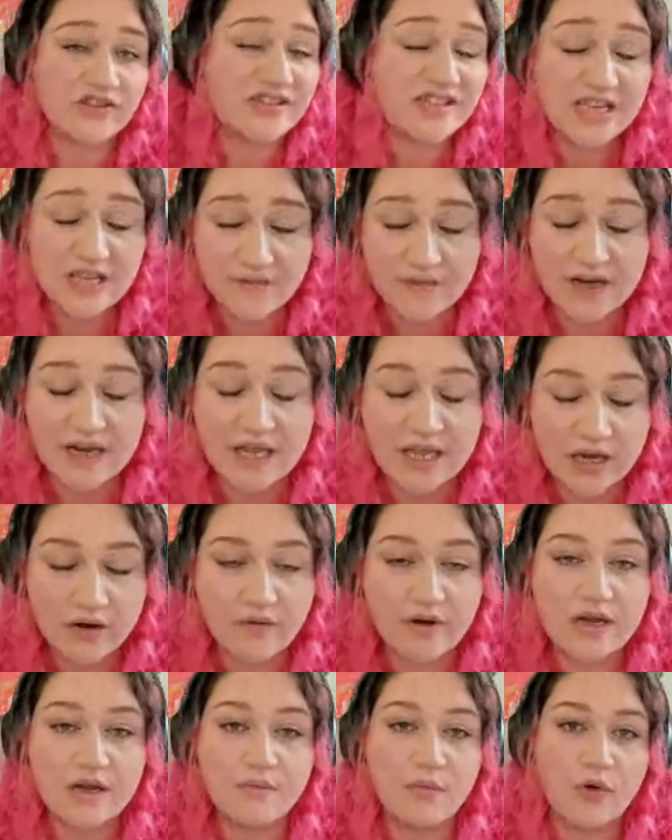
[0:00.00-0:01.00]
just even
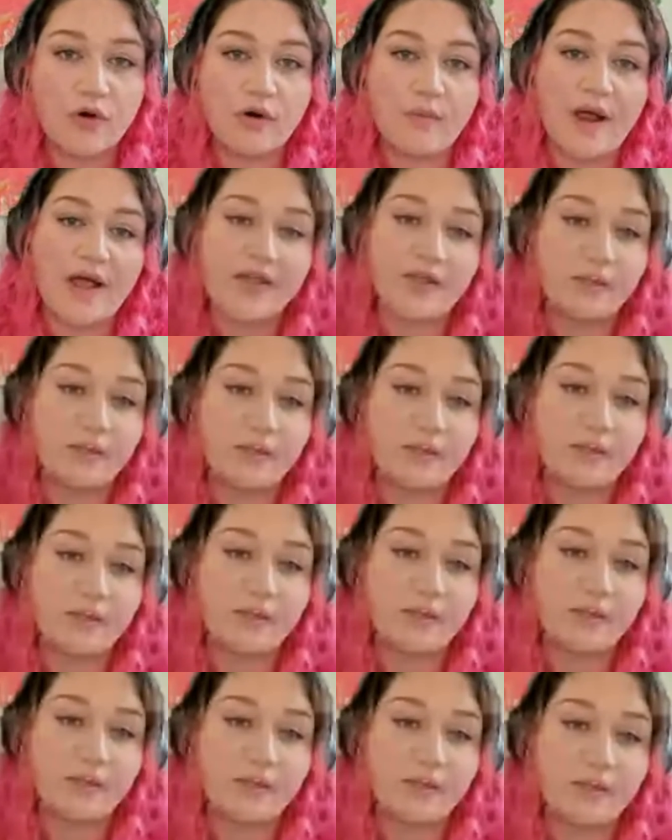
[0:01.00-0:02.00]
hearing more about the
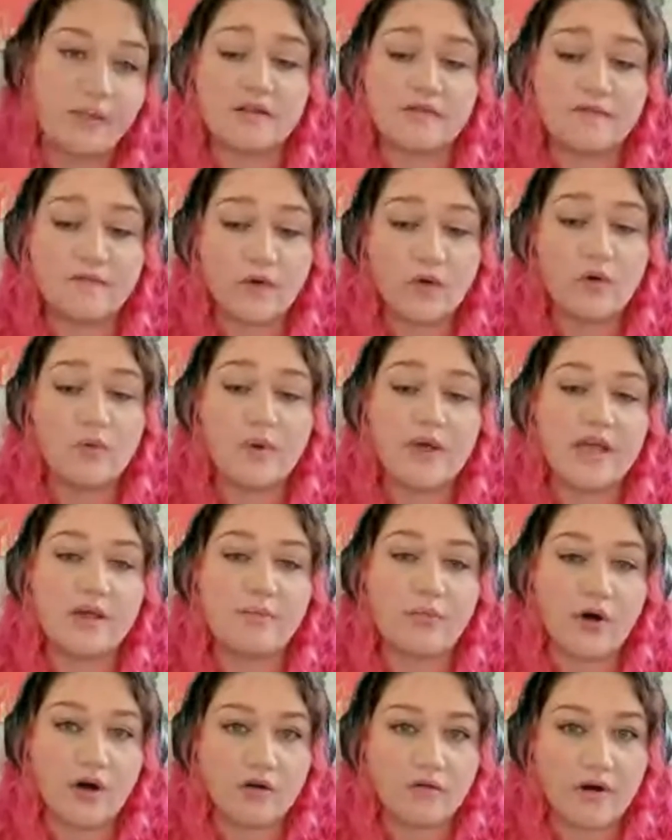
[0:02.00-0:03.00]
program, it is a four
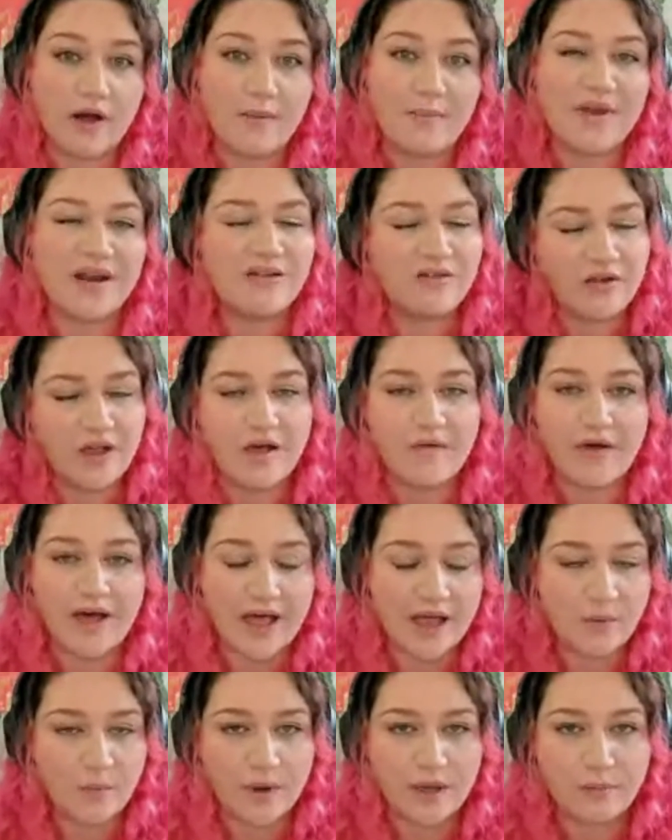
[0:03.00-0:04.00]
week program and I do have an
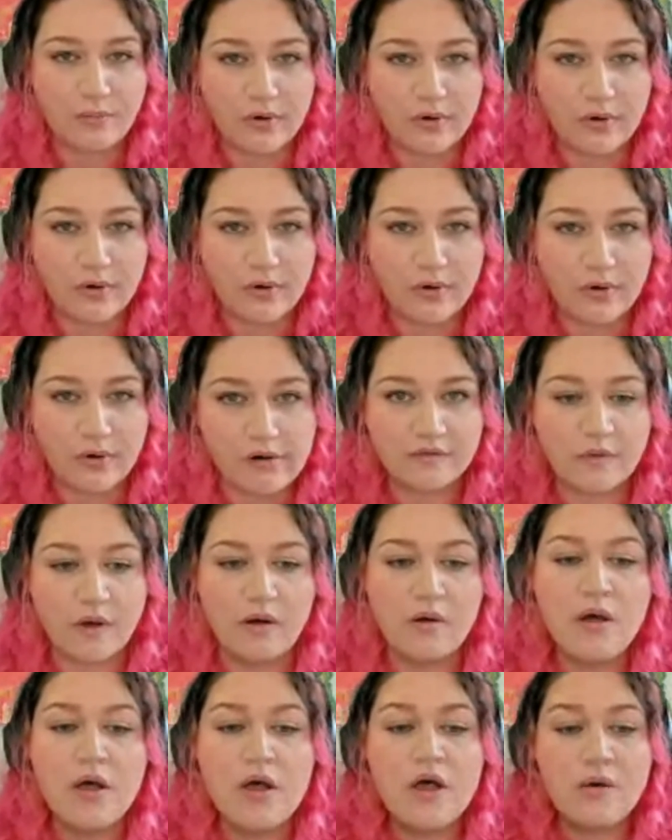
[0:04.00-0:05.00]
eight week program as
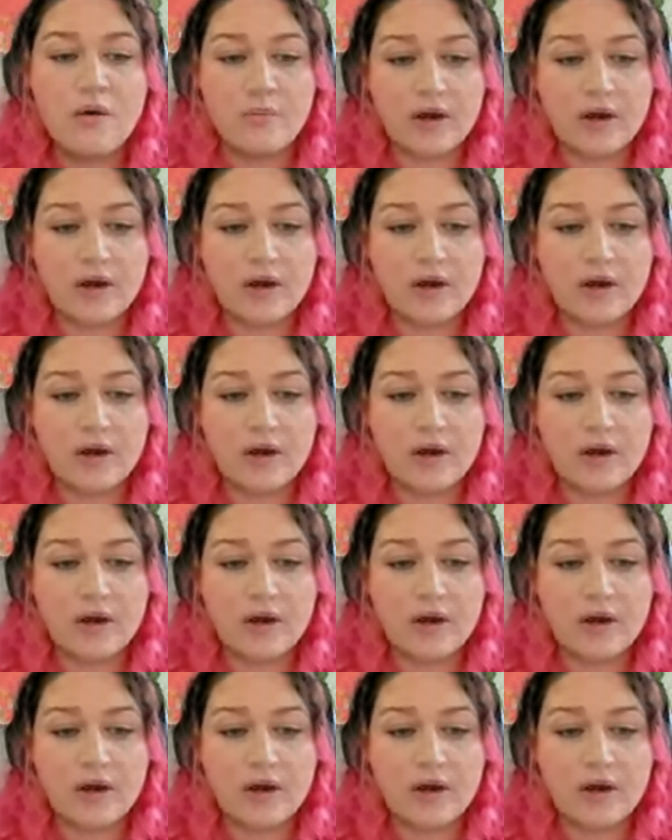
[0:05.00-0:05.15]
well.